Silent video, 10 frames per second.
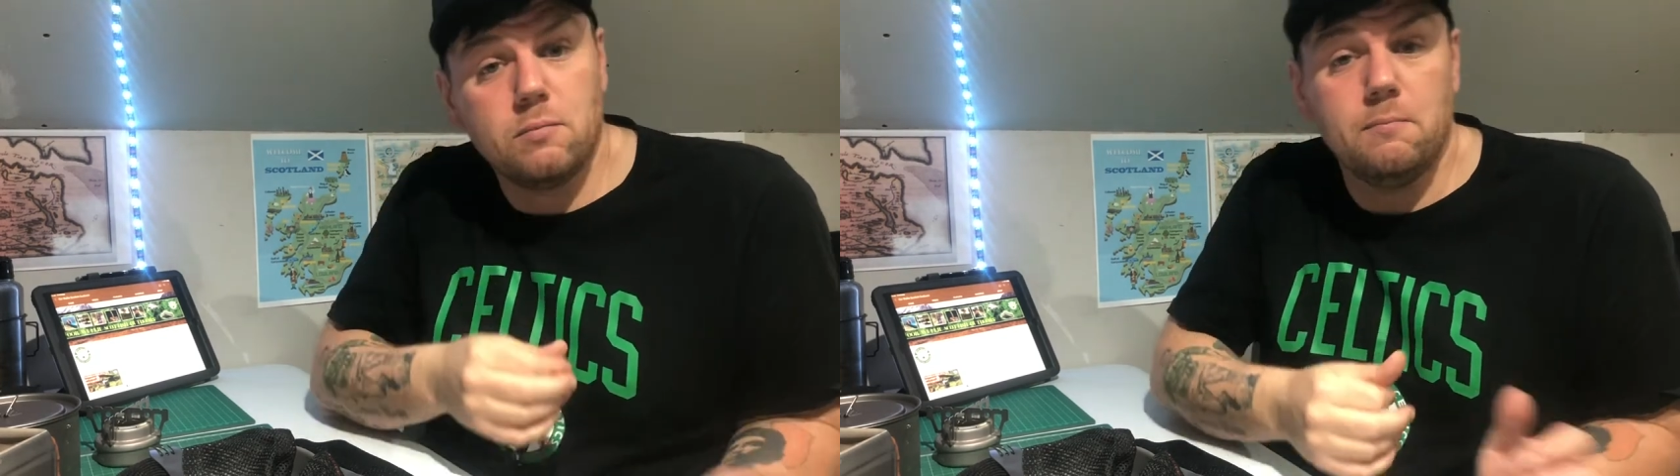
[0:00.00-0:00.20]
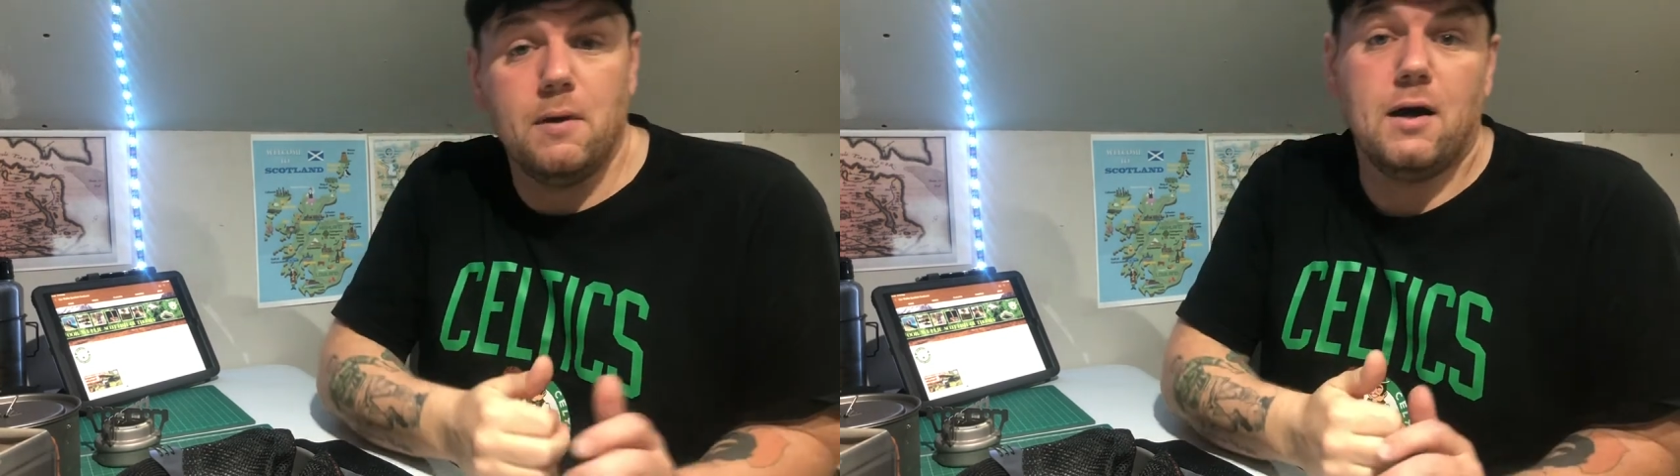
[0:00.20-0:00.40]

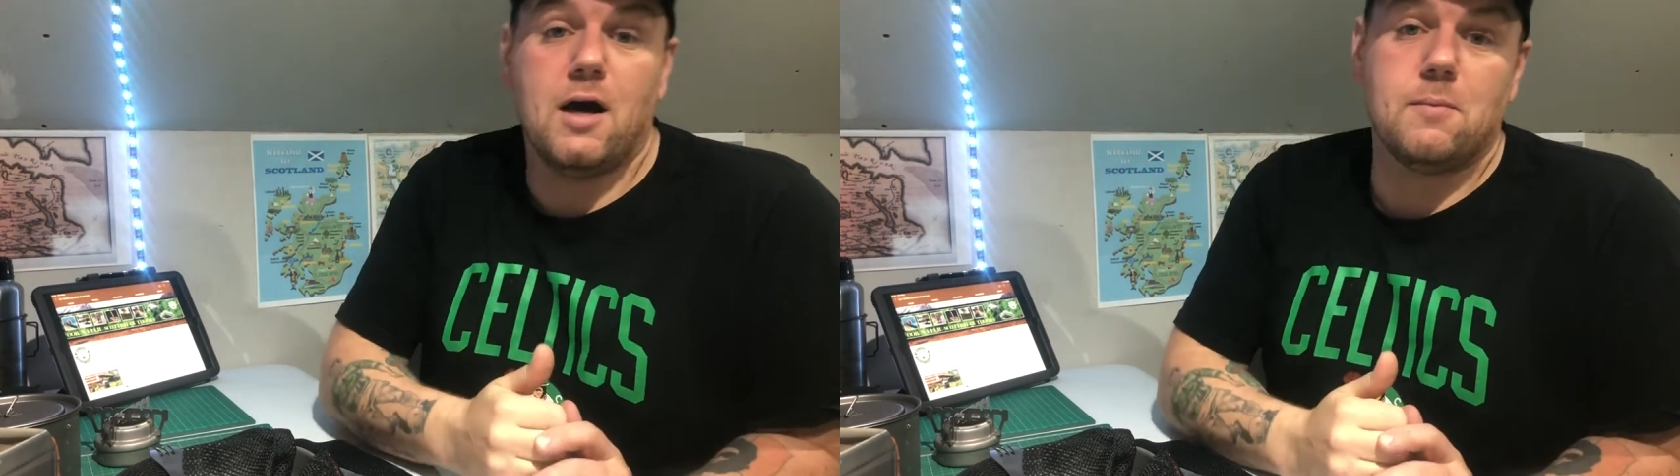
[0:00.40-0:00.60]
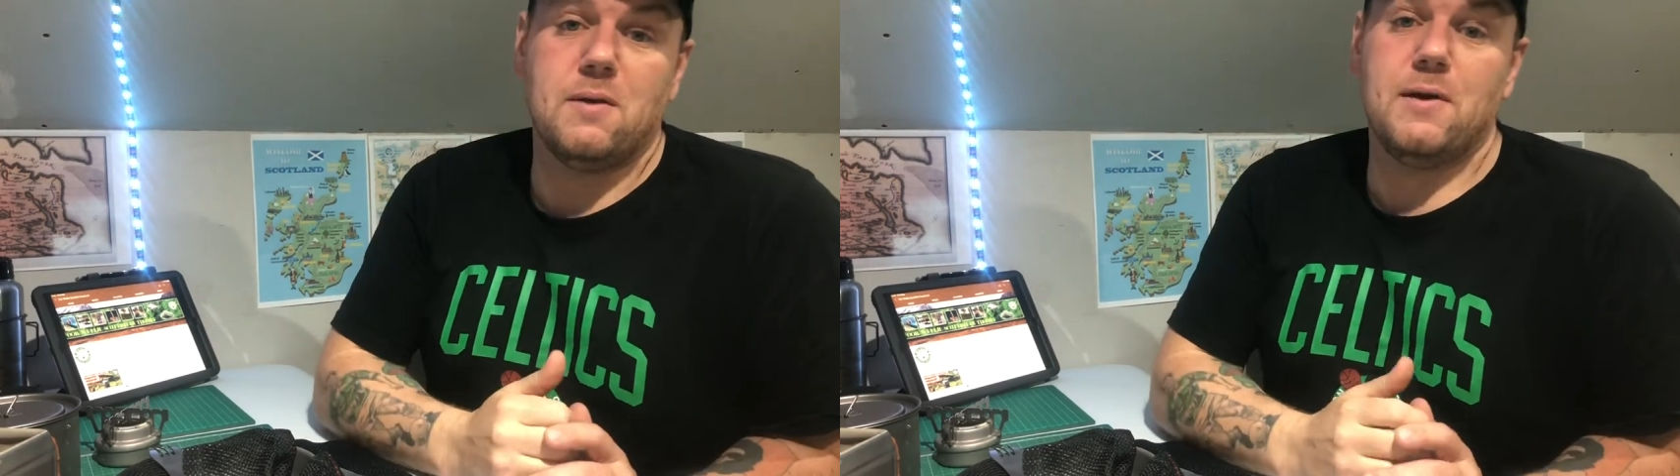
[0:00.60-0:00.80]
My
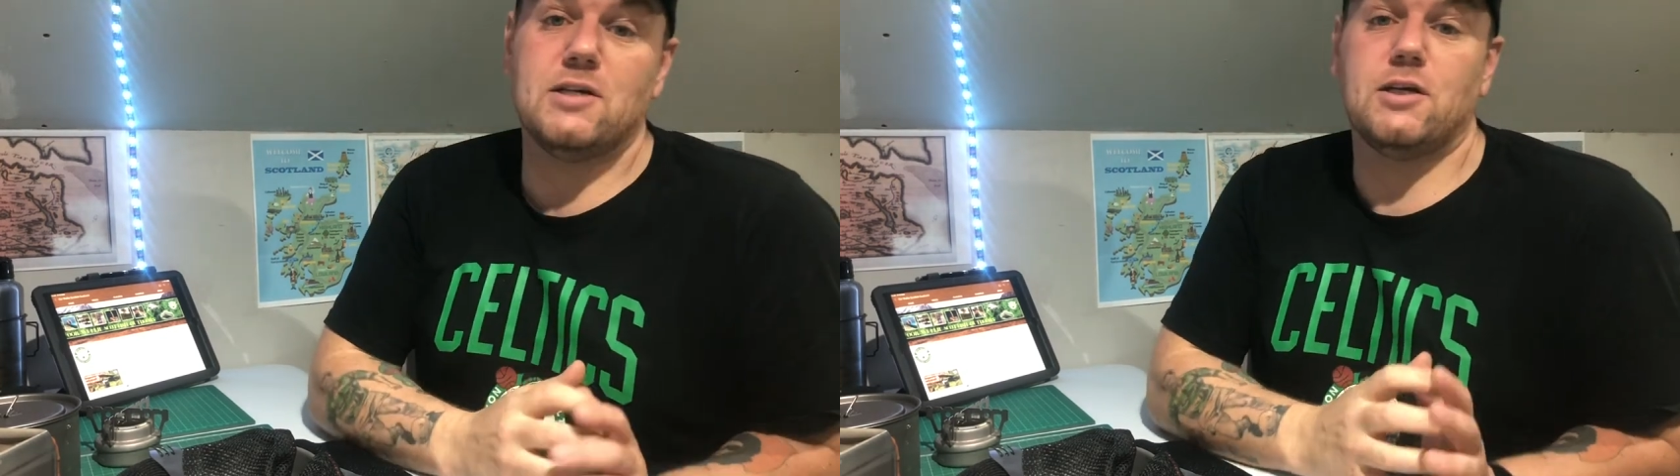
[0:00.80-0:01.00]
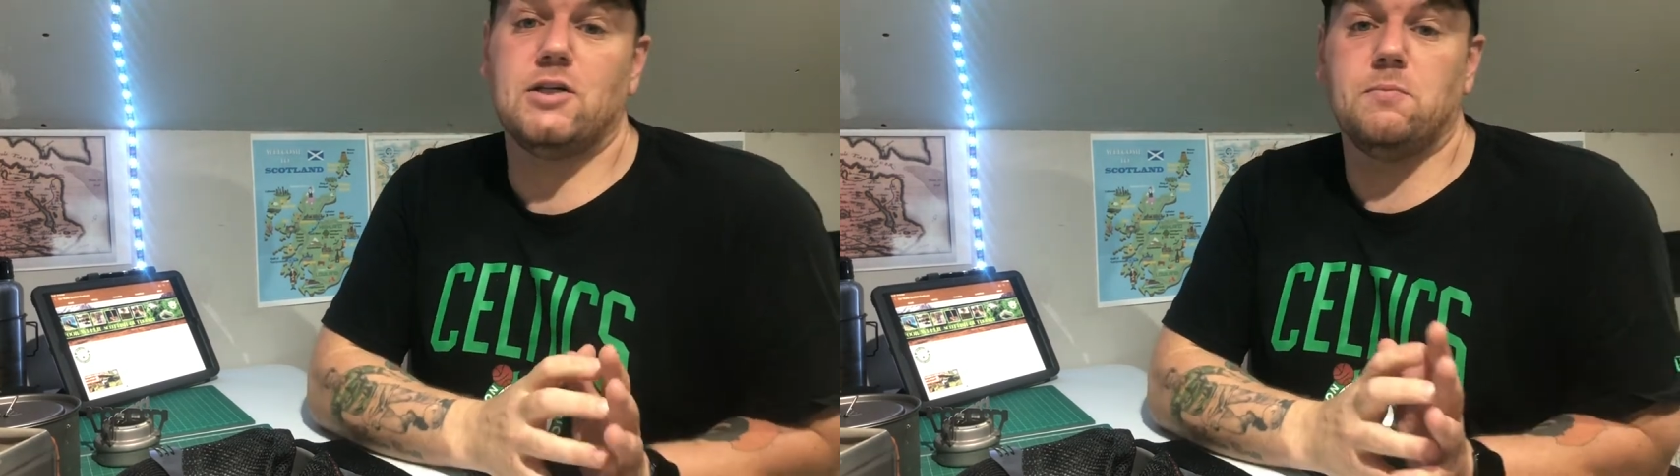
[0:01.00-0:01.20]
army
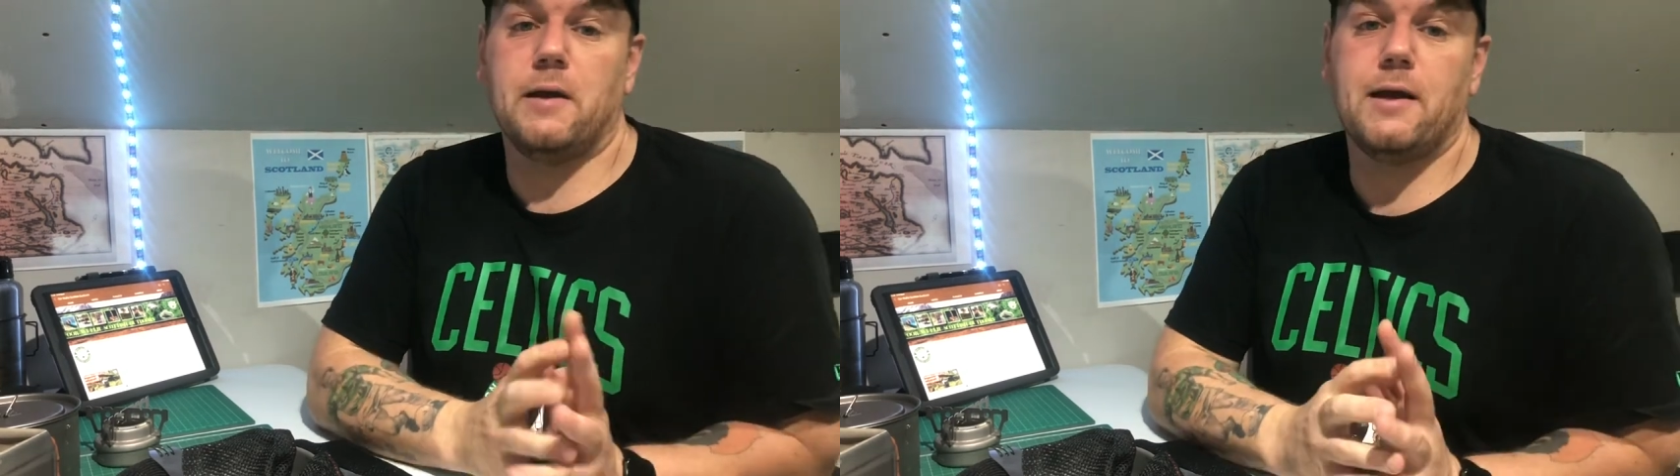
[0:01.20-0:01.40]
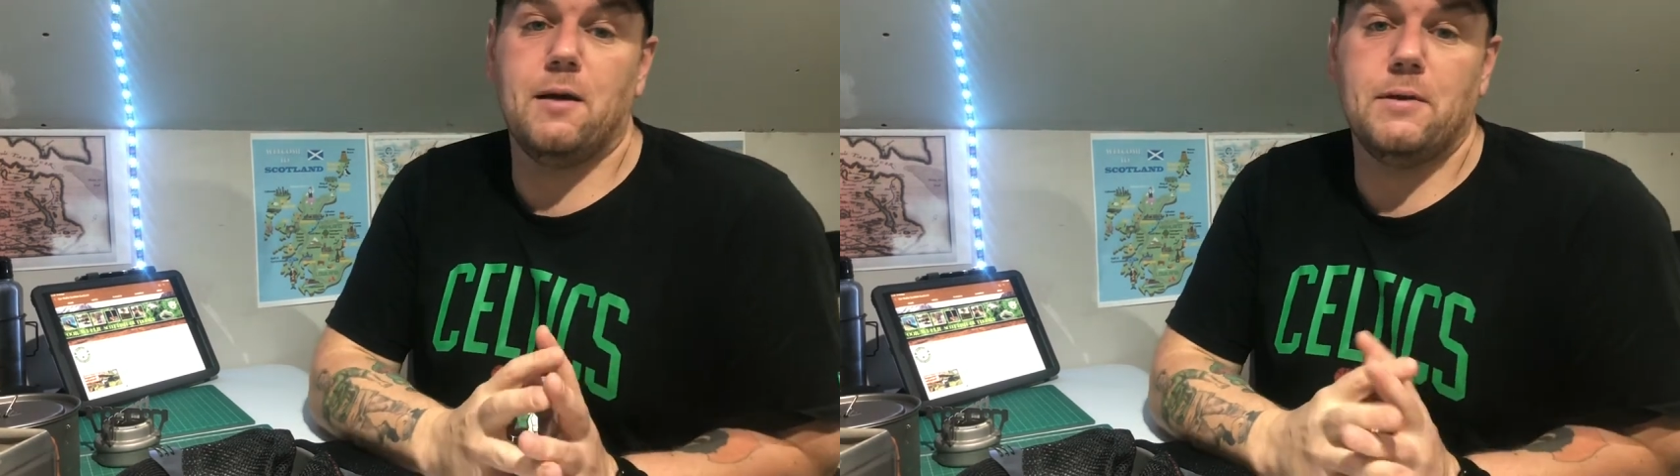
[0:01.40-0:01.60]
mess kits and my
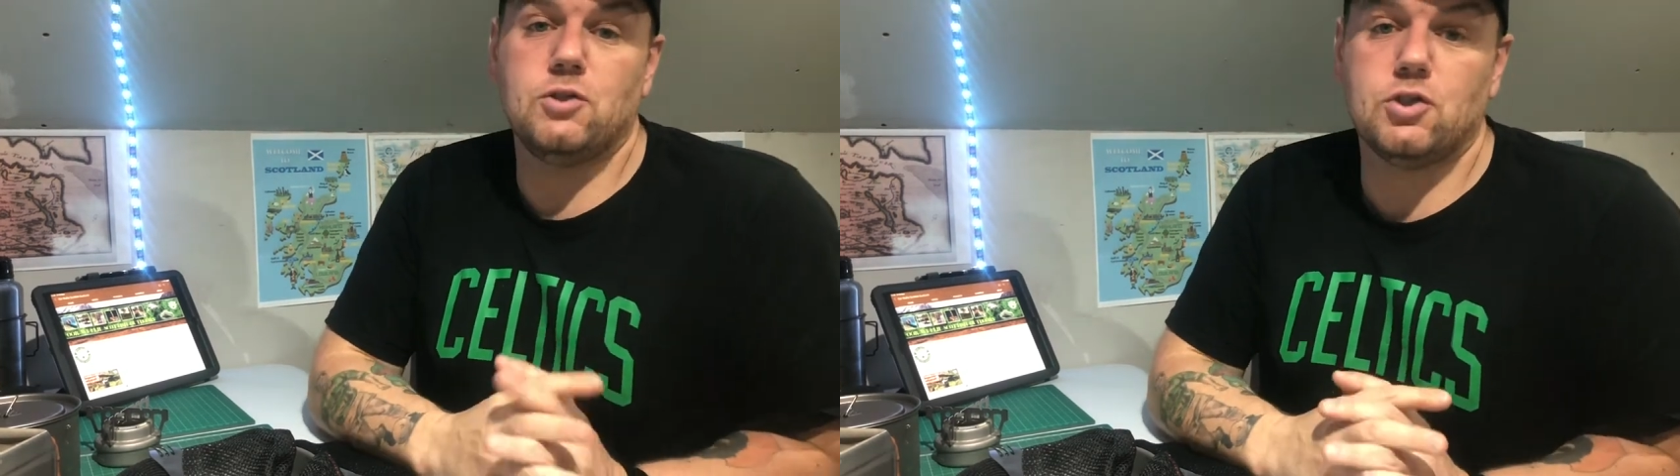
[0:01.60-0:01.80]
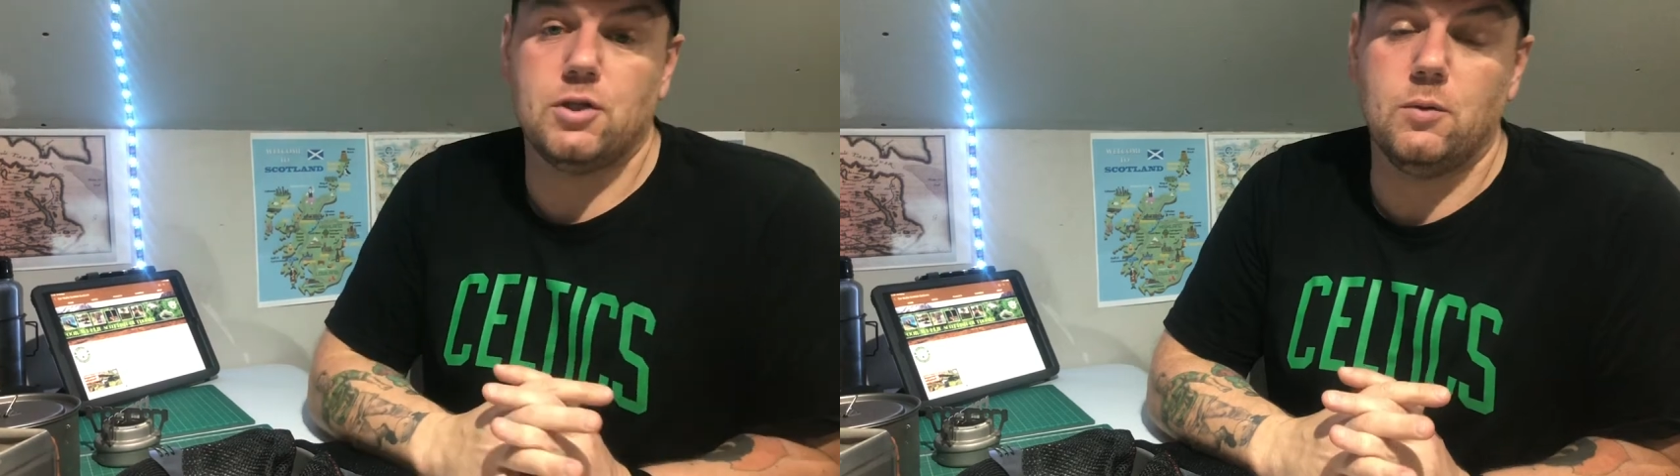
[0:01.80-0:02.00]
camping
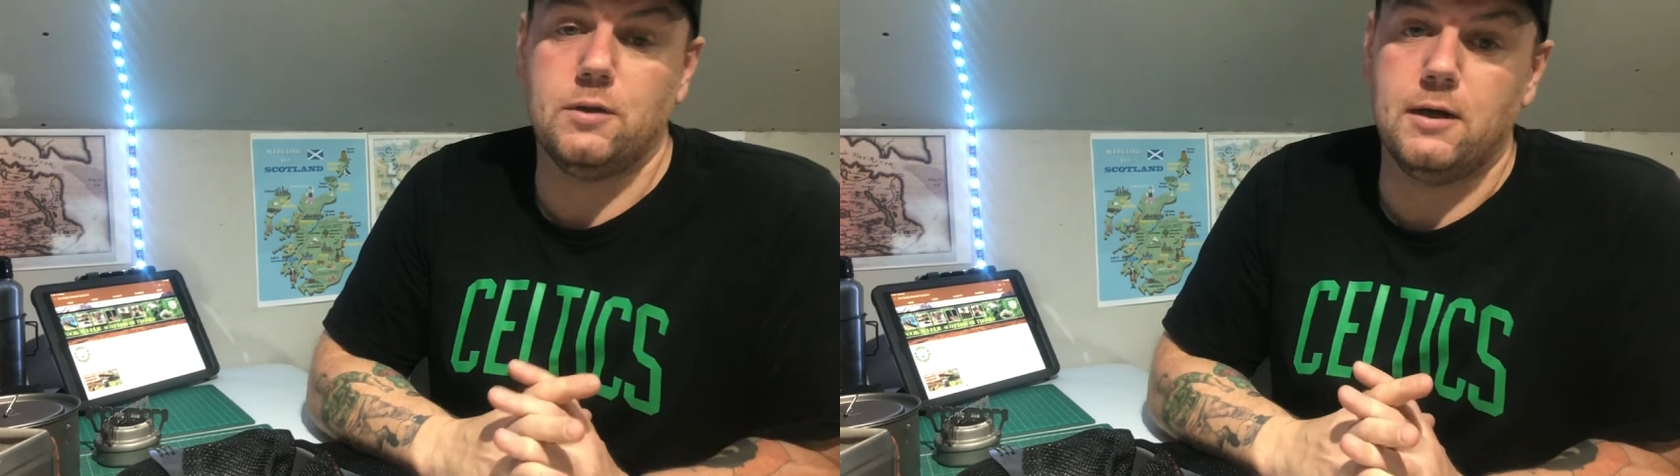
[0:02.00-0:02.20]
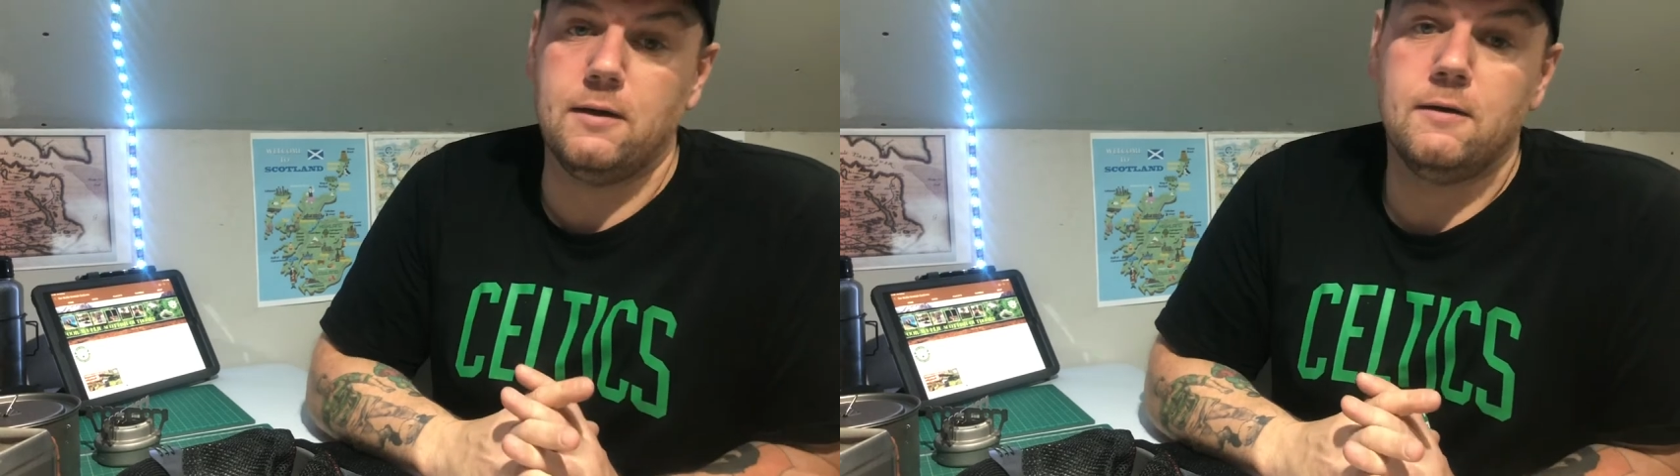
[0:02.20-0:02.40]
just now
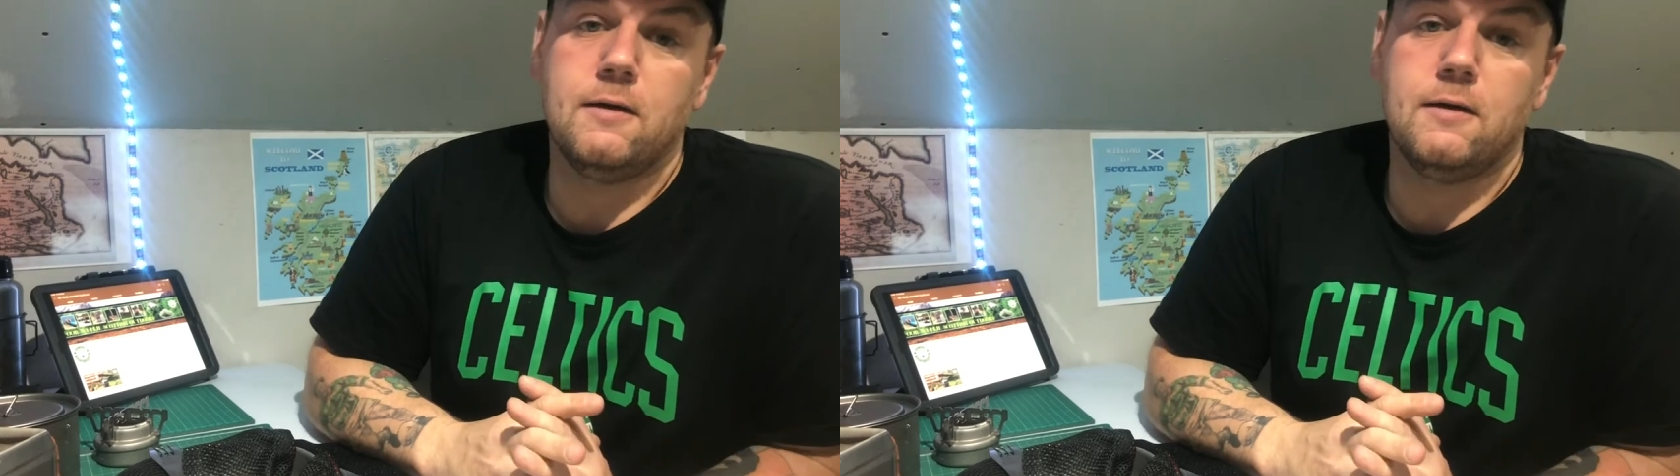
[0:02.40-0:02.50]
too.